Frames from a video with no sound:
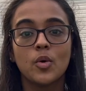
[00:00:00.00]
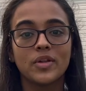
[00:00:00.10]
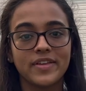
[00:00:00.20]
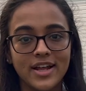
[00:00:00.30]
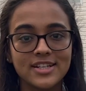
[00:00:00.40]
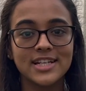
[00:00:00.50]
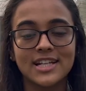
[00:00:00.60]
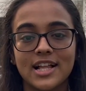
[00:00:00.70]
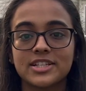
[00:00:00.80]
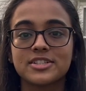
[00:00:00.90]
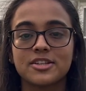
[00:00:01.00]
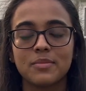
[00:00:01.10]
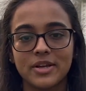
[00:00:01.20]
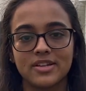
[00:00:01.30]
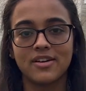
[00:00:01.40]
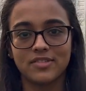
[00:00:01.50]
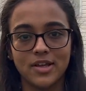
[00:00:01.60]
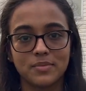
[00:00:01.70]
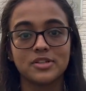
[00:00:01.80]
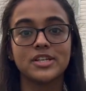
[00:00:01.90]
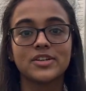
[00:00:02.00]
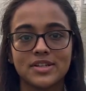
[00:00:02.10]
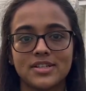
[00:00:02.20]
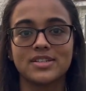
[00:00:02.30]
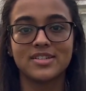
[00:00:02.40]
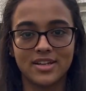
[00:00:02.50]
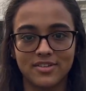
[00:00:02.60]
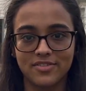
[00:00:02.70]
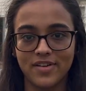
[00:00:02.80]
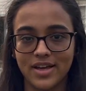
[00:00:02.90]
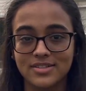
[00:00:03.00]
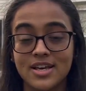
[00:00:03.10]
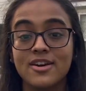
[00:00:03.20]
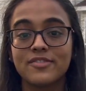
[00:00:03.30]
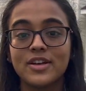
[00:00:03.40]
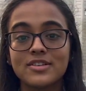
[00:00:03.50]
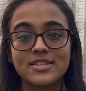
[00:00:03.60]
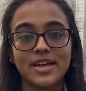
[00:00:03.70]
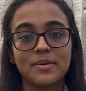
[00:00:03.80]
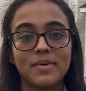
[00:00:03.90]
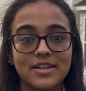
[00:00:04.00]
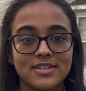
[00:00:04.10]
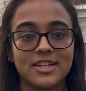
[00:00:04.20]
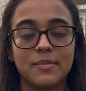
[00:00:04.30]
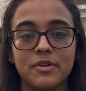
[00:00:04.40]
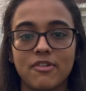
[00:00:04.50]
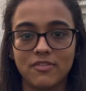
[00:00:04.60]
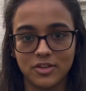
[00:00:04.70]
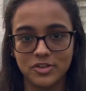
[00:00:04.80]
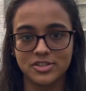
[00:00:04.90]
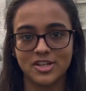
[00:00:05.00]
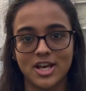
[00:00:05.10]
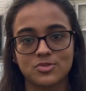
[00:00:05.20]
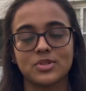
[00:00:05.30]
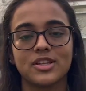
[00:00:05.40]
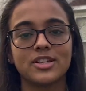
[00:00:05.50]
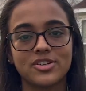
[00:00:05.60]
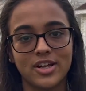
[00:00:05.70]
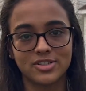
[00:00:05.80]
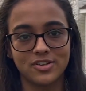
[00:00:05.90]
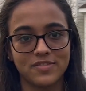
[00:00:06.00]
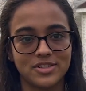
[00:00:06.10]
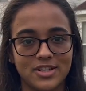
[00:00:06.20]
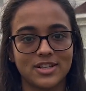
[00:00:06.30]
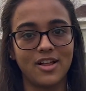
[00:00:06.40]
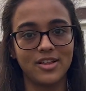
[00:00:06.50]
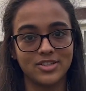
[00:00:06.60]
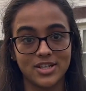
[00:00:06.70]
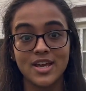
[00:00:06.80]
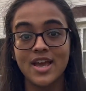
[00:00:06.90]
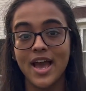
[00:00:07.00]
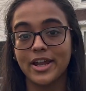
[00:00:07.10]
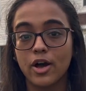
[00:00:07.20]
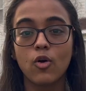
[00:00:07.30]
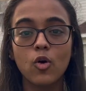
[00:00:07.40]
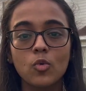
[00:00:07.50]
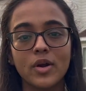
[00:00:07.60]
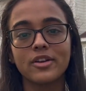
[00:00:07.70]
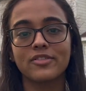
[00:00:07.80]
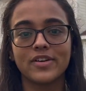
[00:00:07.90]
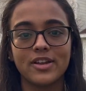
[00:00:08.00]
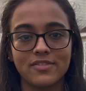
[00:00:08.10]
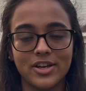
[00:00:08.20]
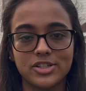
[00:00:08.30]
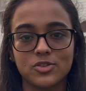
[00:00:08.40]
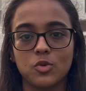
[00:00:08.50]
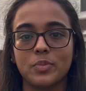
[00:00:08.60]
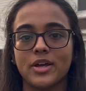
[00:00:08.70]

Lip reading: While nanotechnology is still being developed to decrease its negative effects, fields like medicine can be revolutionized with the introduction of this technology, and a whole world of innovation will be